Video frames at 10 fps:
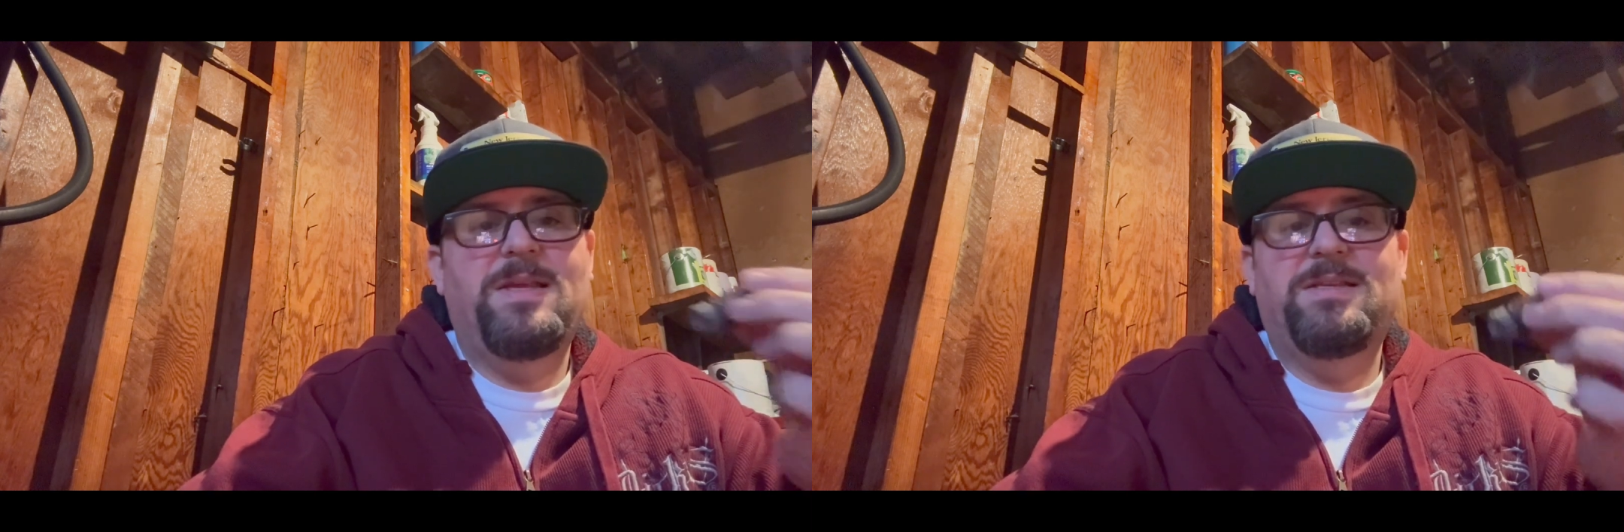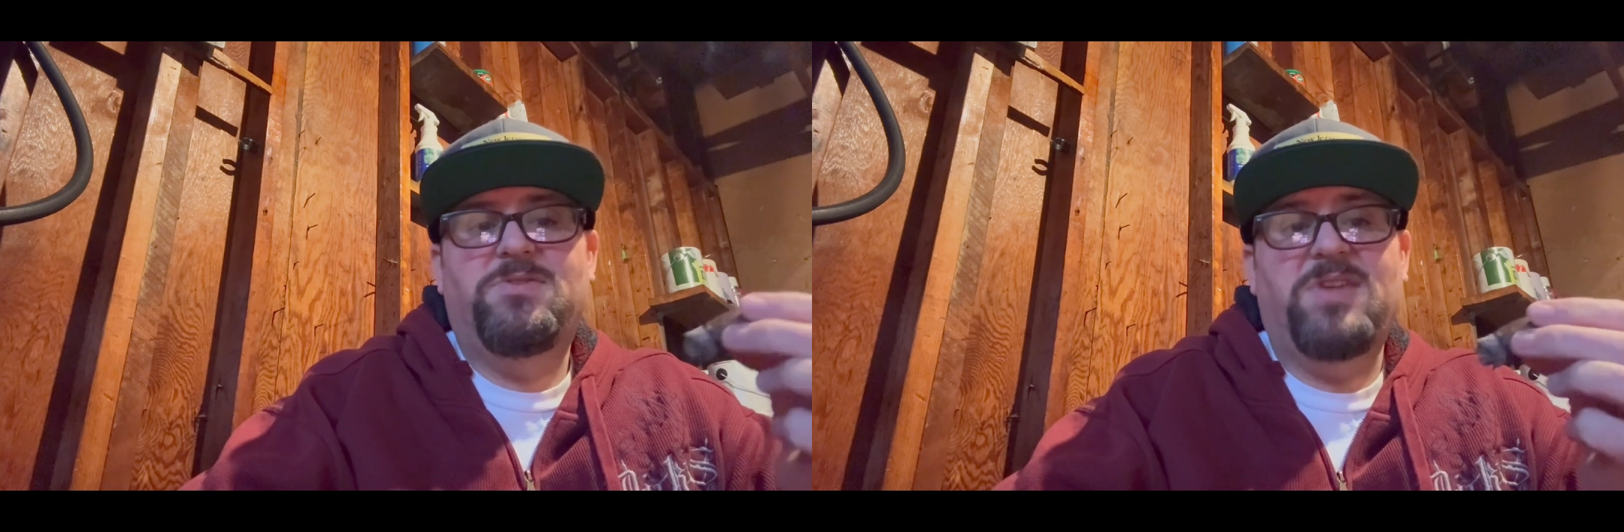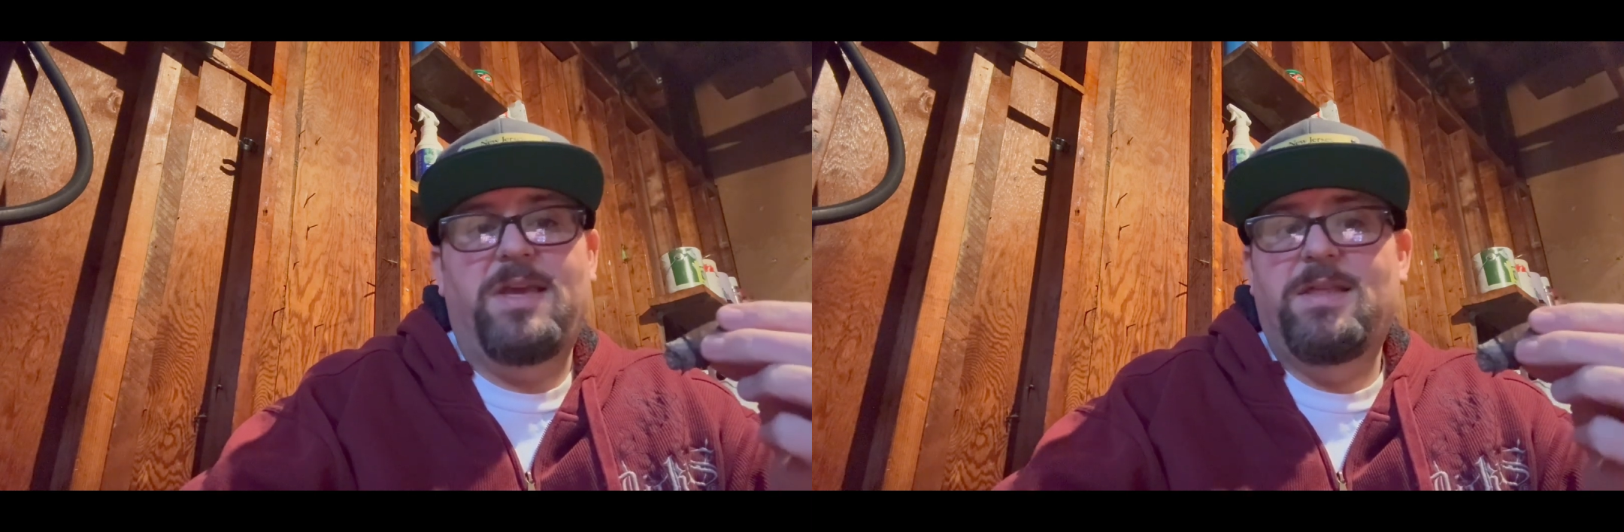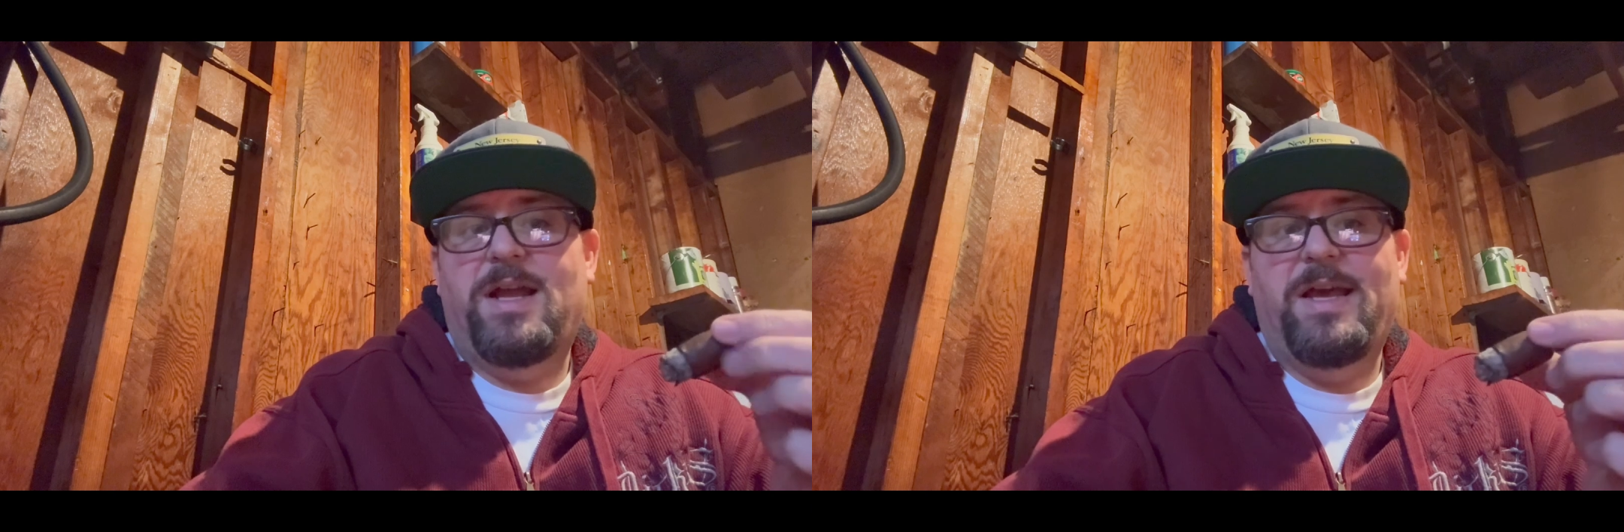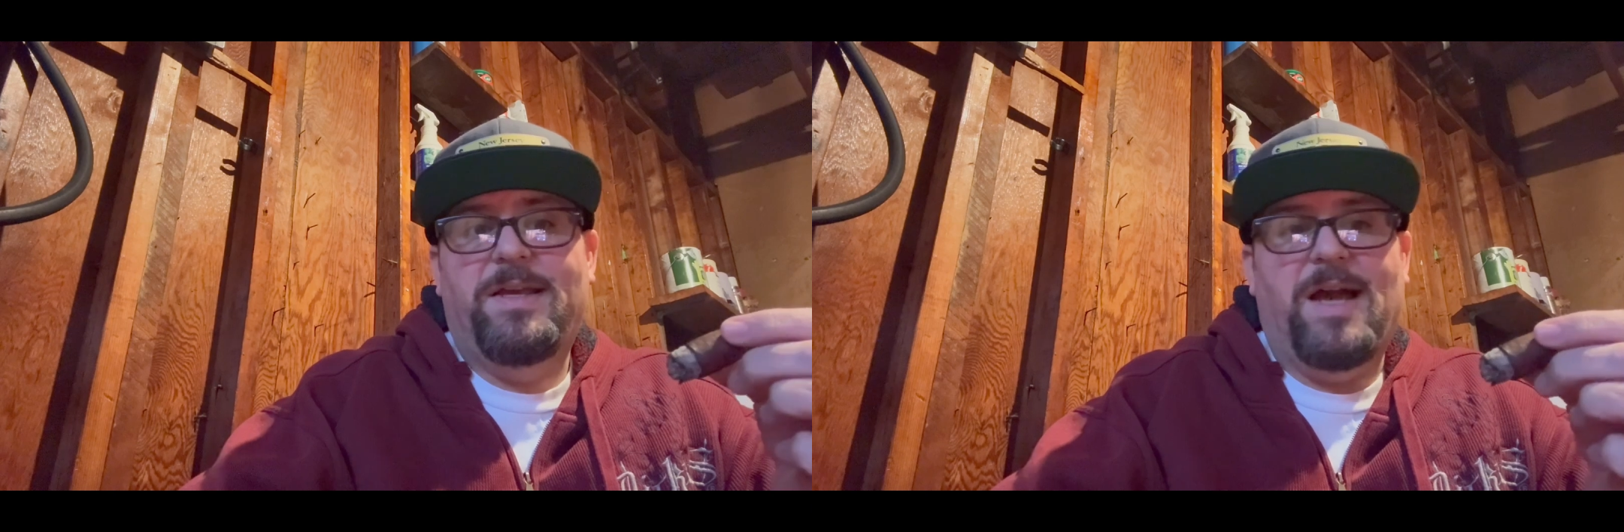say that
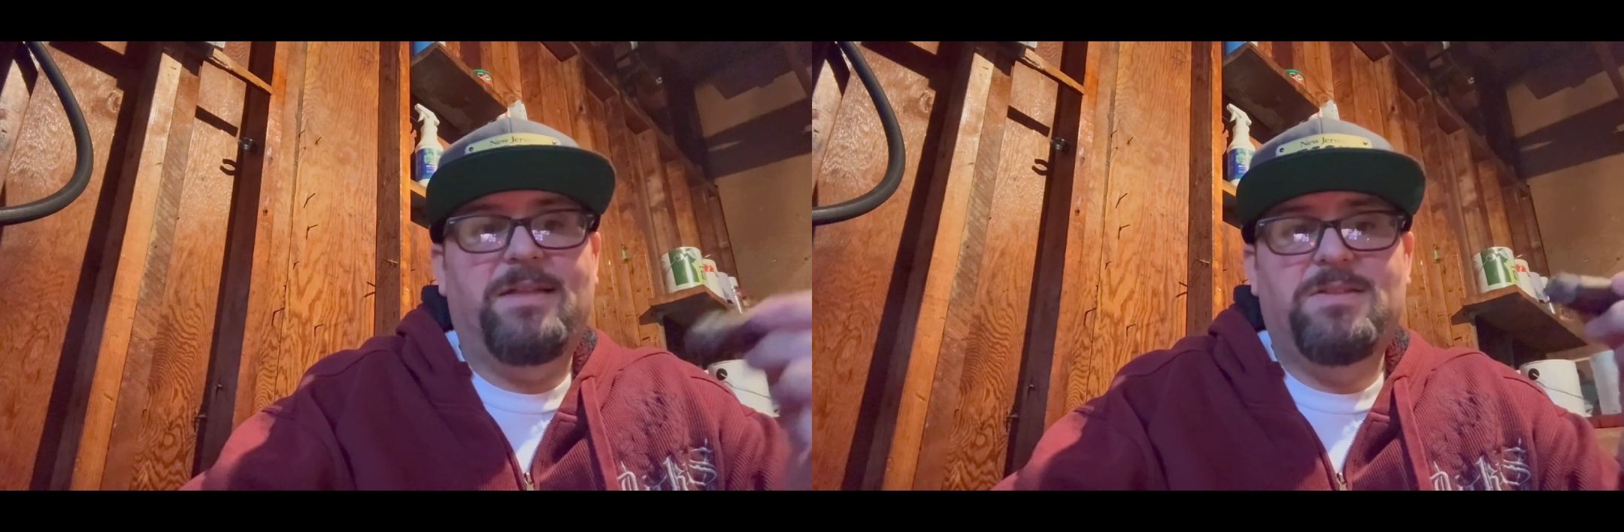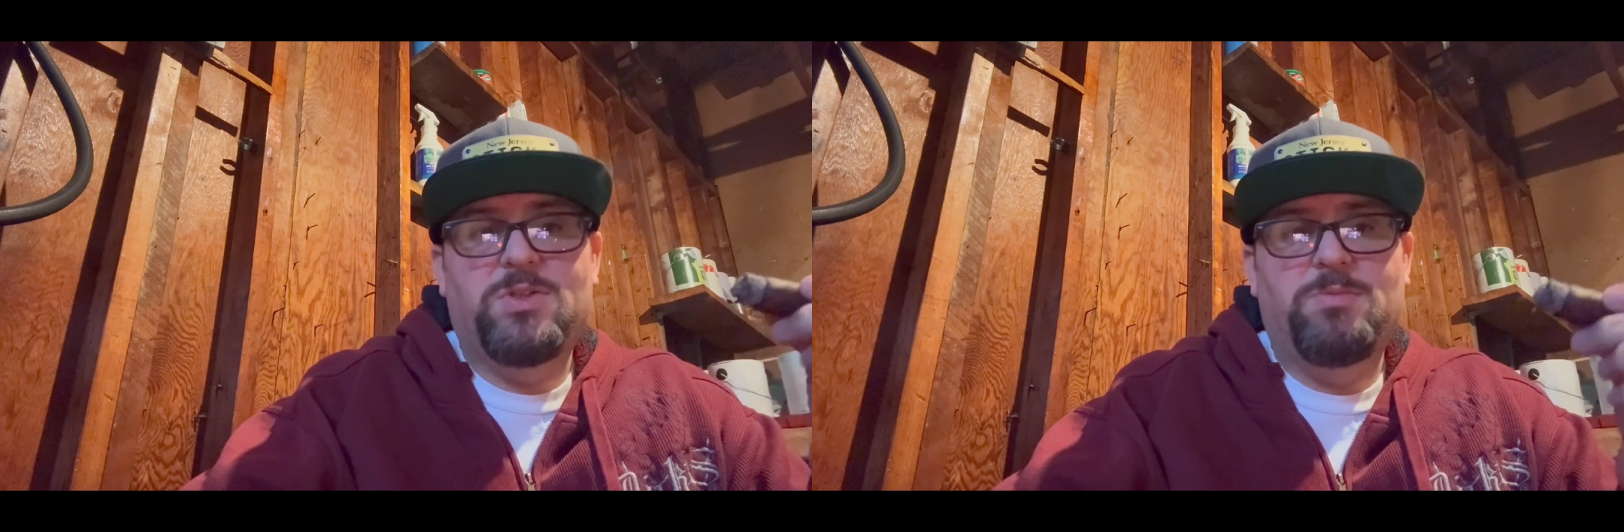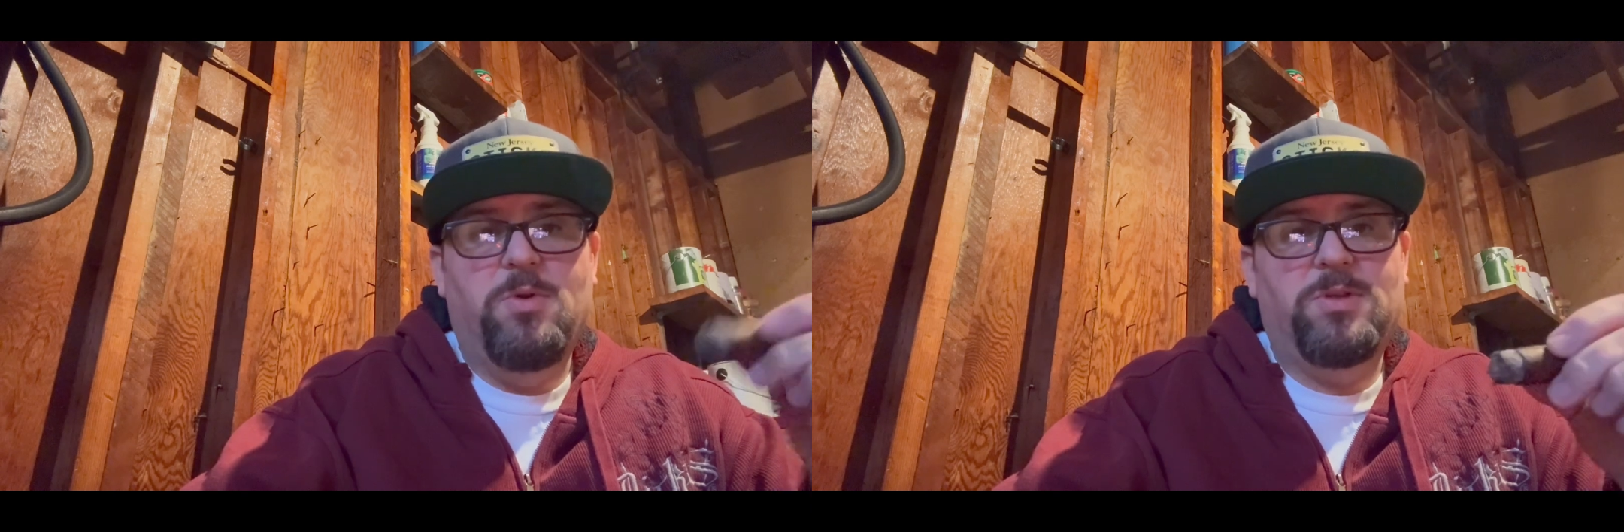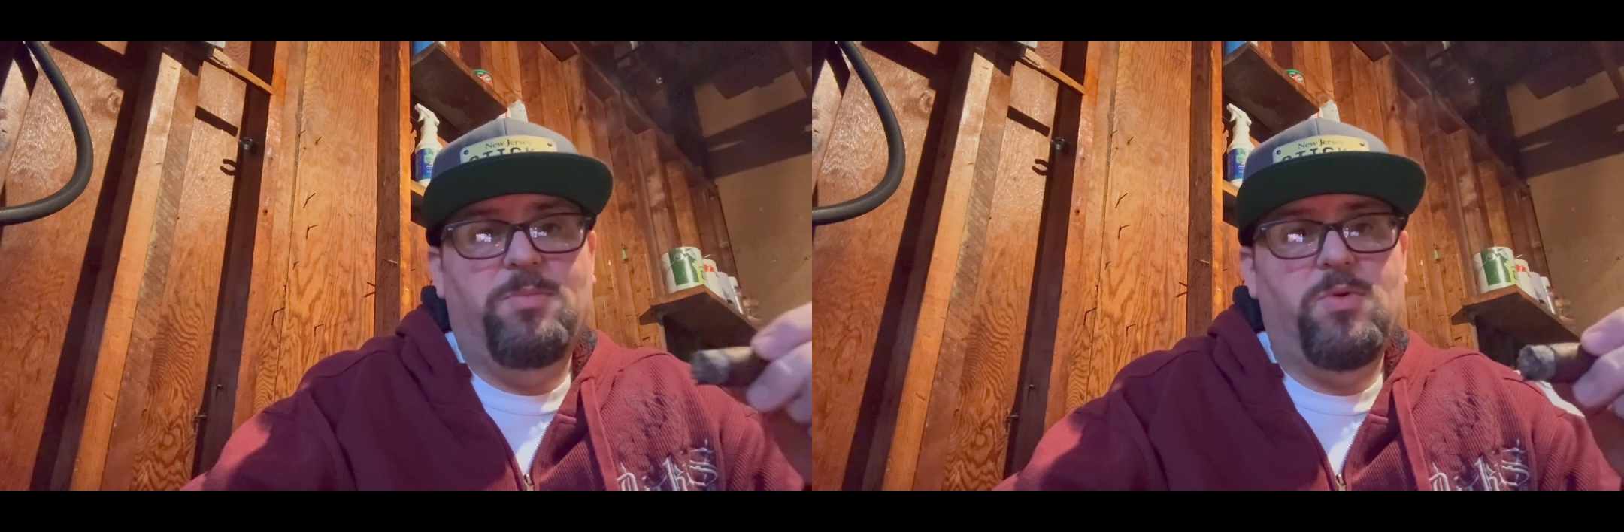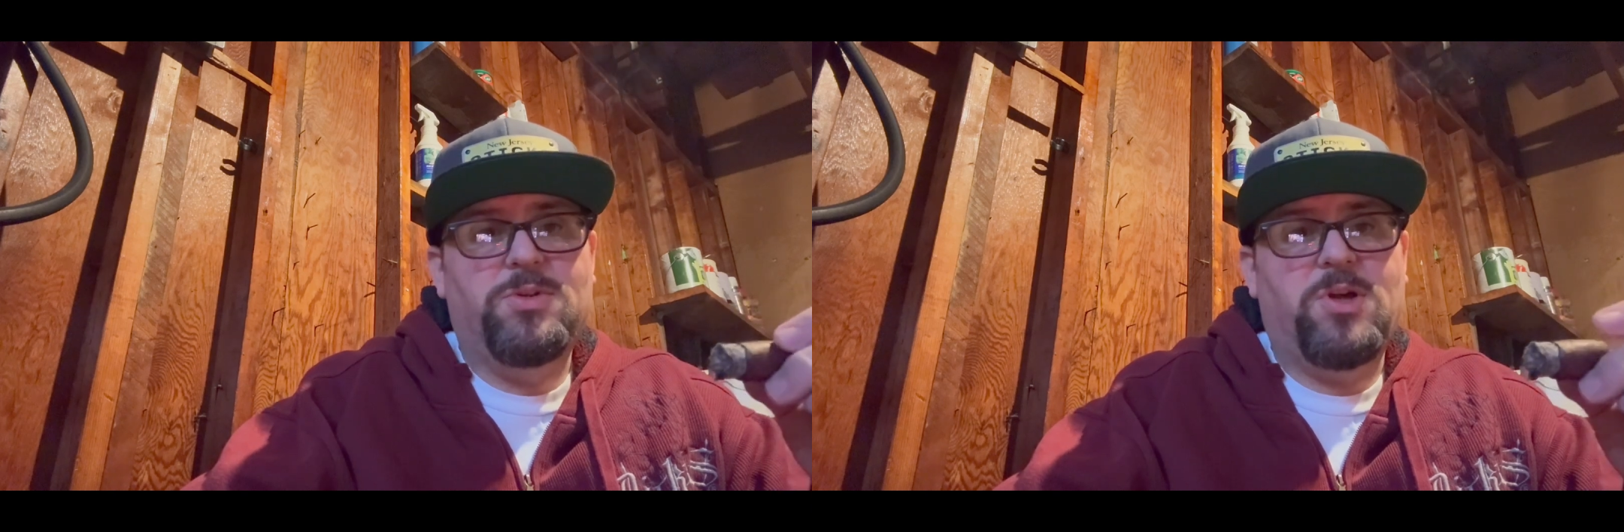I got to smoke the Boris